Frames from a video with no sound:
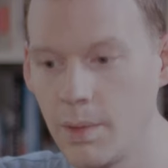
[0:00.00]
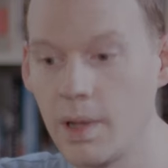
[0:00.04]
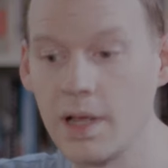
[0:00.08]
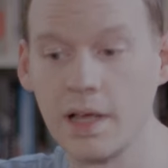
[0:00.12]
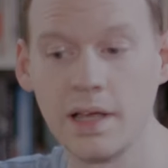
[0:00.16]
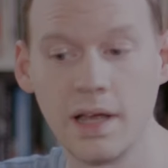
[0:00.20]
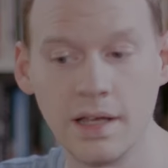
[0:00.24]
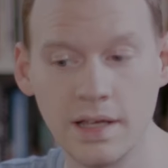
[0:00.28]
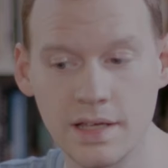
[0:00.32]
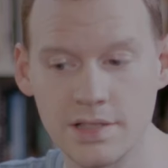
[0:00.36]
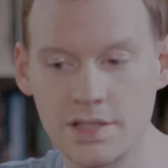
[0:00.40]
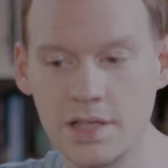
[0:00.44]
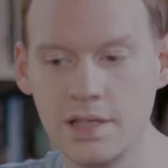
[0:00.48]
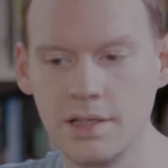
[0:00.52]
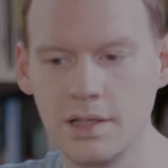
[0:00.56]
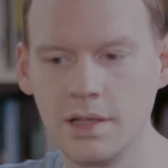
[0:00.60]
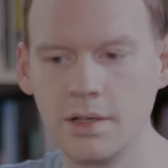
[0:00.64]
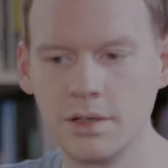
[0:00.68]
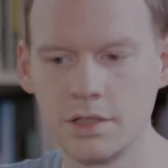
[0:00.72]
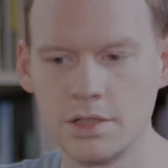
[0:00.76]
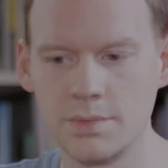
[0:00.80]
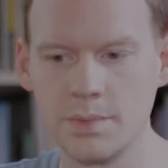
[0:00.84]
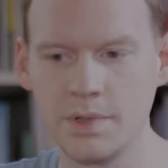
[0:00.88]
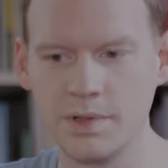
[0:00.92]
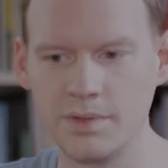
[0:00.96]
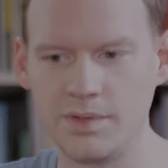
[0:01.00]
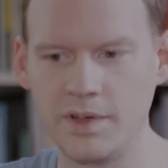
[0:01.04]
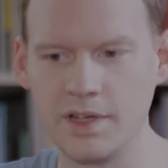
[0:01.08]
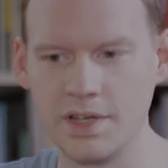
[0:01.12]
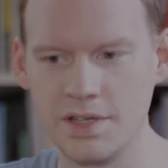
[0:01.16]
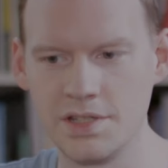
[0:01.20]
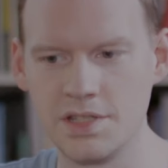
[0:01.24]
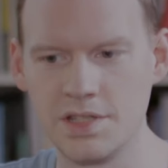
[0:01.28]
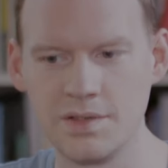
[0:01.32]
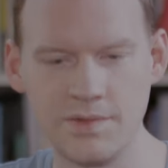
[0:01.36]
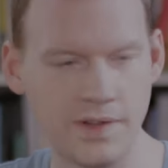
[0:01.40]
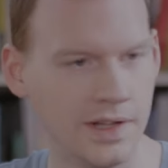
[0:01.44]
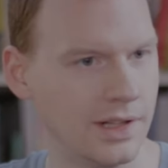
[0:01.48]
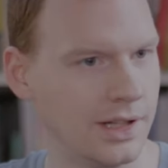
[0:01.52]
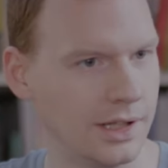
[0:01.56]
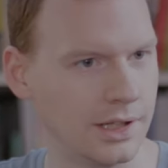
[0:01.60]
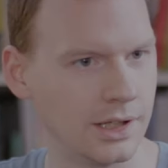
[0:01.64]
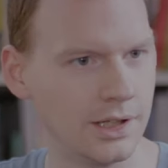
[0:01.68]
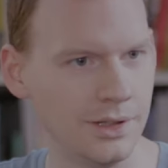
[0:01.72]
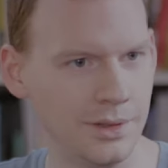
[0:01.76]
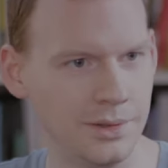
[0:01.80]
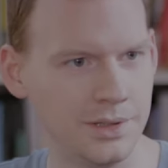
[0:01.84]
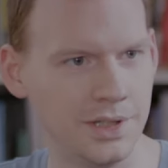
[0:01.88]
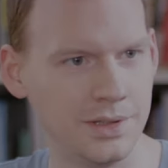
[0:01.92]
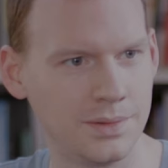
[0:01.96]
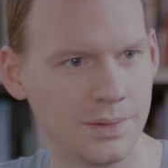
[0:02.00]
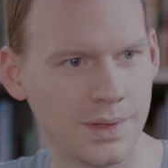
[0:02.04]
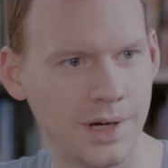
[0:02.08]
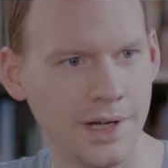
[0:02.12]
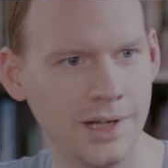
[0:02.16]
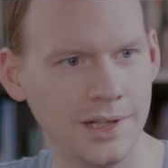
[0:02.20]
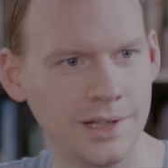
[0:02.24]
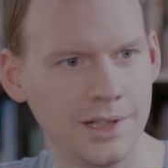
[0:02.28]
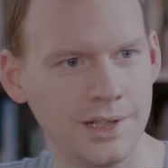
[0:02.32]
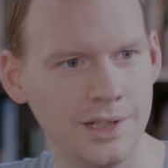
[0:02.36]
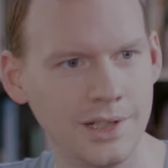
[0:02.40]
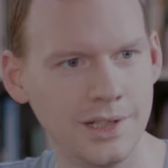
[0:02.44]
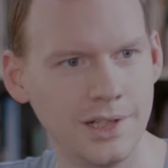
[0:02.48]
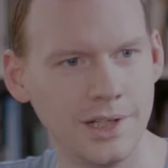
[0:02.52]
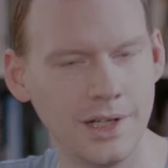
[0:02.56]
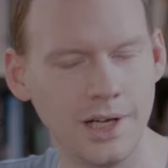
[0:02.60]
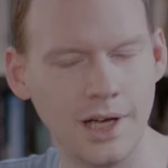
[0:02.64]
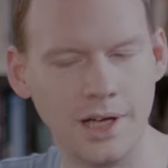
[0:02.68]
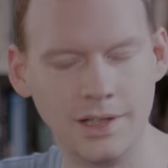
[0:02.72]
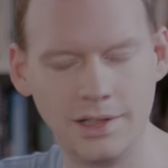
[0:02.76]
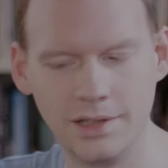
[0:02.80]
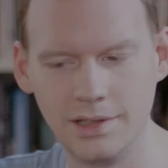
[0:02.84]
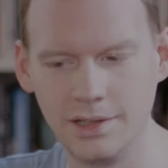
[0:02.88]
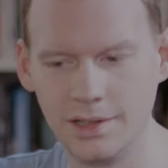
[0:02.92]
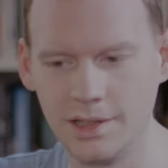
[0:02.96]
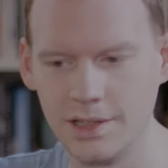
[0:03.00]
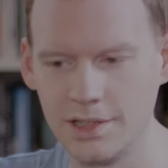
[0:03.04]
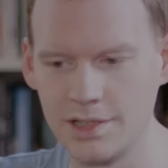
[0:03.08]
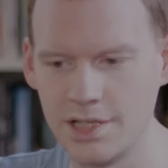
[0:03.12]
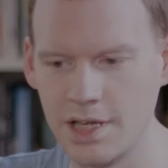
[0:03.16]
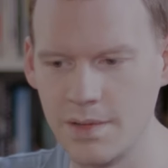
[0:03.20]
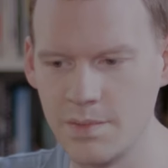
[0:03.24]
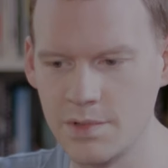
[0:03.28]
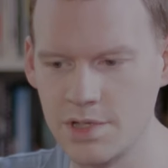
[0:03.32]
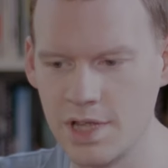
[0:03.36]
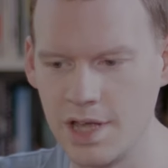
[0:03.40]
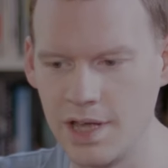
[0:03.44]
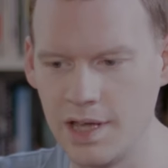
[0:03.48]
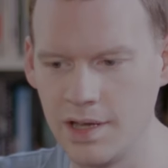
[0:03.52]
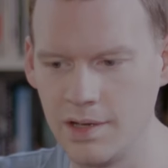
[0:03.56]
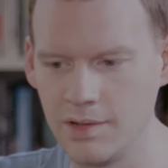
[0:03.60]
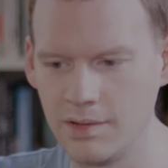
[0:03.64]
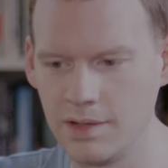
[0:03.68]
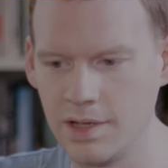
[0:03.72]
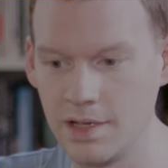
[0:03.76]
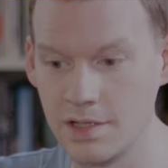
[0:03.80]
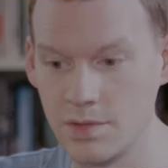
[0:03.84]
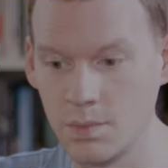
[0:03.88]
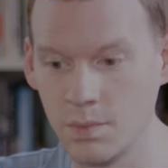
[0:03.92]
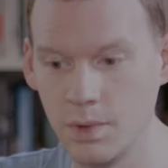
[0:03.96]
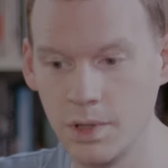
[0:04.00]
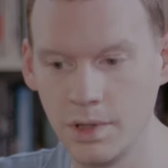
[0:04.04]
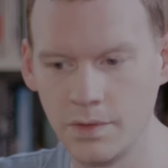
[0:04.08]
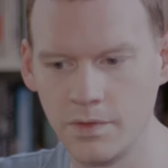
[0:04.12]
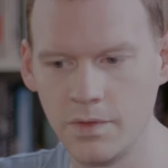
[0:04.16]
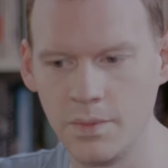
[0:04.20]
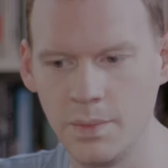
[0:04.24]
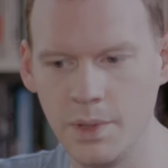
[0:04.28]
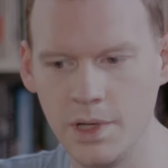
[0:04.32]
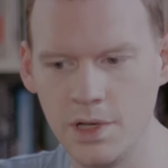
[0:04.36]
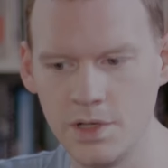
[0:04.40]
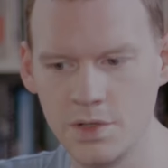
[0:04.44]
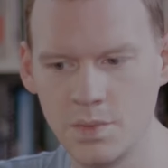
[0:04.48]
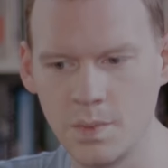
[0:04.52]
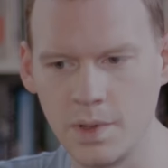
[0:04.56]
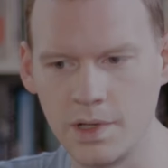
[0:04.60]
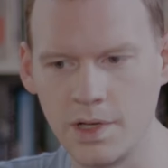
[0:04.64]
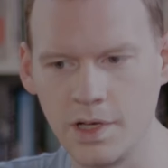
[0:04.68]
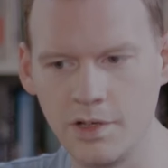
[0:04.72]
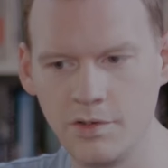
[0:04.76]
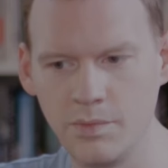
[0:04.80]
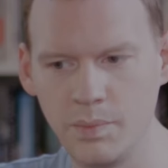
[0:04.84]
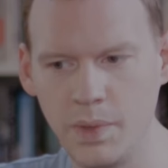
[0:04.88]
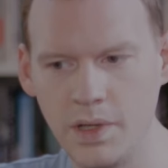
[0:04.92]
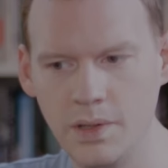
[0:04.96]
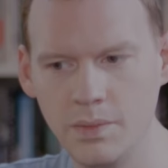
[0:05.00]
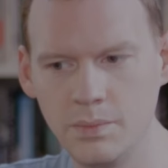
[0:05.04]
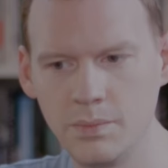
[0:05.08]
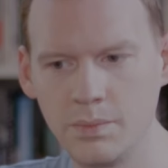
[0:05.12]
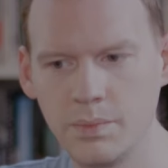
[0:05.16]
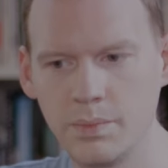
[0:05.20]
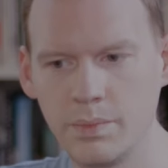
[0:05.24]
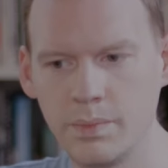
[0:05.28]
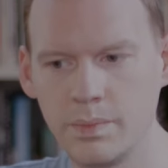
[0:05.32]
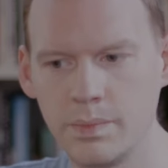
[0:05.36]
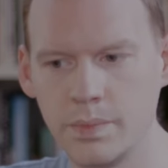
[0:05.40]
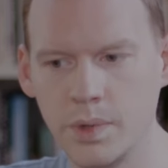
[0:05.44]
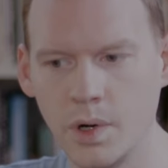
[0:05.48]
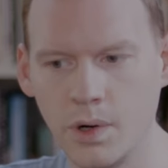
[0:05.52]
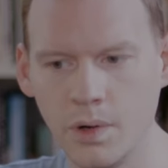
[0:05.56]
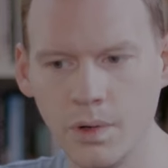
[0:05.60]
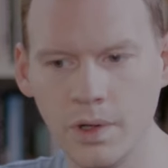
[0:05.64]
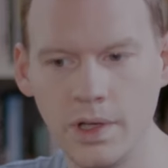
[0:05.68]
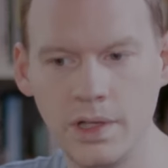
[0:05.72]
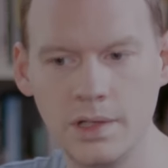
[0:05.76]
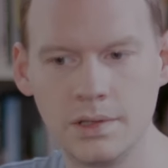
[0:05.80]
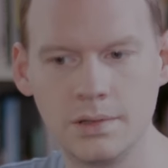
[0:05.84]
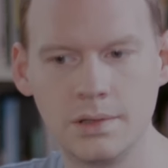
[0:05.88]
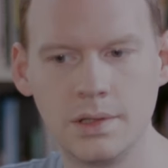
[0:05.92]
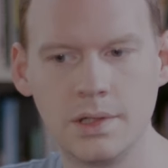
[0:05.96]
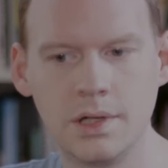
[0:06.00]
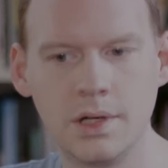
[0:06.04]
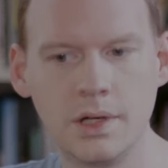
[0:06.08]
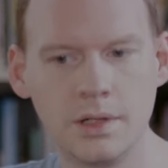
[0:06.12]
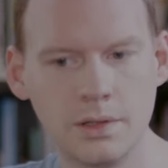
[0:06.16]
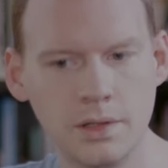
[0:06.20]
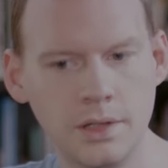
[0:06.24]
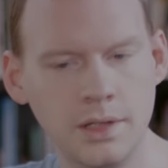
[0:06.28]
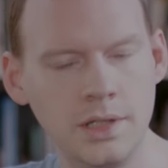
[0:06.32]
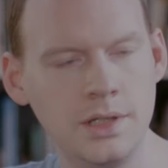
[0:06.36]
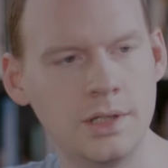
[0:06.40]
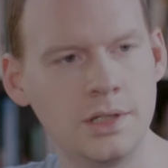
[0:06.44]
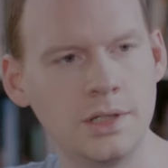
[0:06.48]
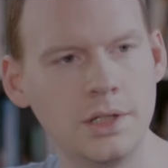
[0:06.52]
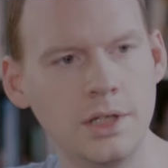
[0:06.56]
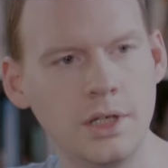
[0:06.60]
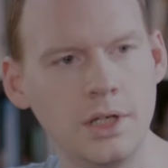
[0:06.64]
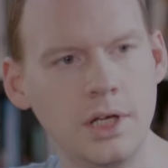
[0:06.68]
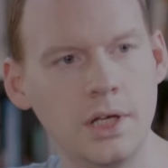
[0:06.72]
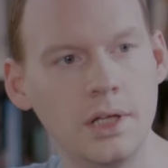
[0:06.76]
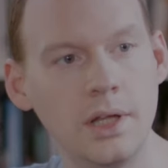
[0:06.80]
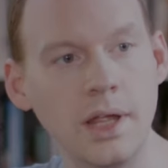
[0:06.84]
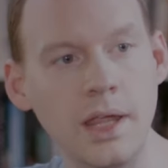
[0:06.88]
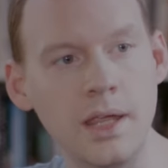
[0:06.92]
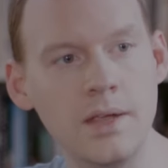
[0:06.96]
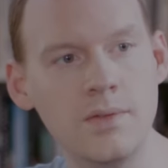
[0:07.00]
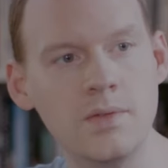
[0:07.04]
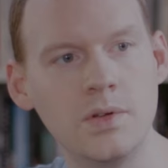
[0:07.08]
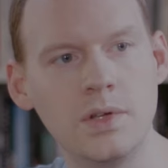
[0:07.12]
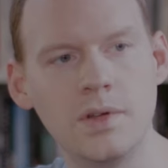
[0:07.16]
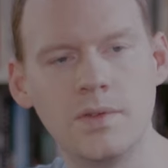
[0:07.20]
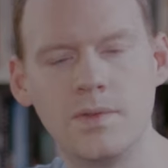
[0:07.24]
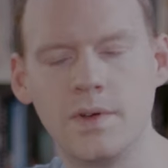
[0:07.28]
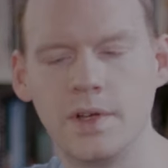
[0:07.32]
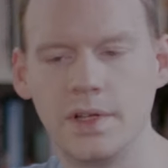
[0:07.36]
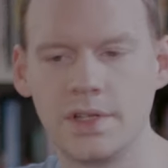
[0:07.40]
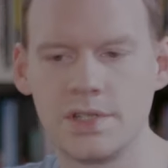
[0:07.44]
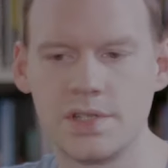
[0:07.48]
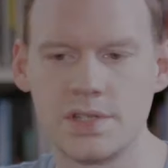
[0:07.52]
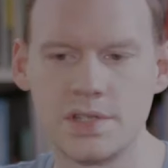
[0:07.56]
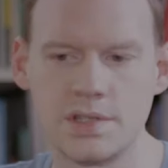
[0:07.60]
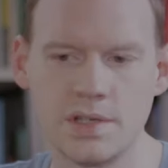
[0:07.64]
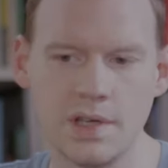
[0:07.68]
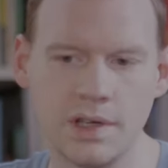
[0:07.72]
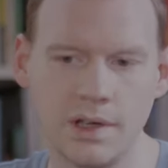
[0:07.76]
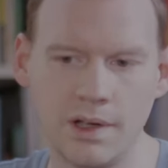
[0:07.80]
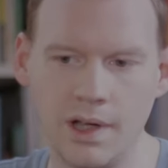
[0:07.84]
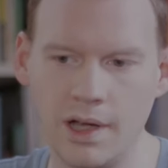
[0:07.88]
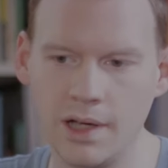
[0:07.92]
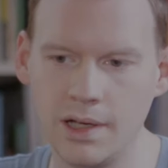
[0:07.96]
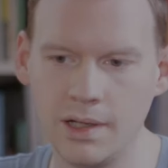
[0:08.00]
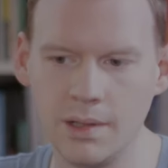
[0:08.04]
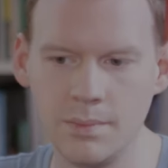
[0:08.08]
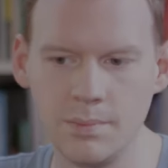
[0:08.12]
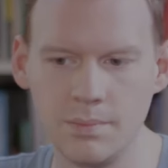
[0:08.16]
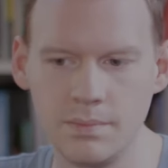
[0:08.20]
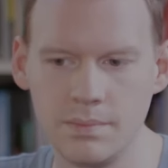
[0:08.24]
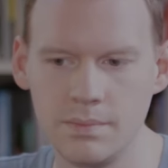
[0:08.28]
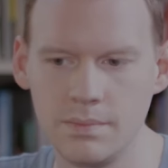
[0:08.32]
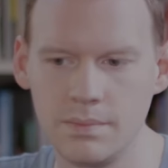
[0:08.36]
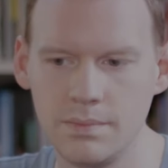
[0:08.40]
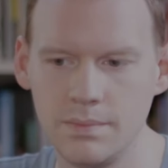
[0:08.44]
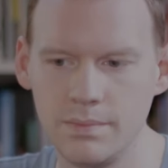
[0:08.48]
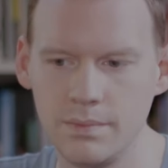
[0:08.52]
well i guess the, the ultimate thing is to feel included right yeah and the times that I, that's worked for me is when i've been brought in early like even if it's um,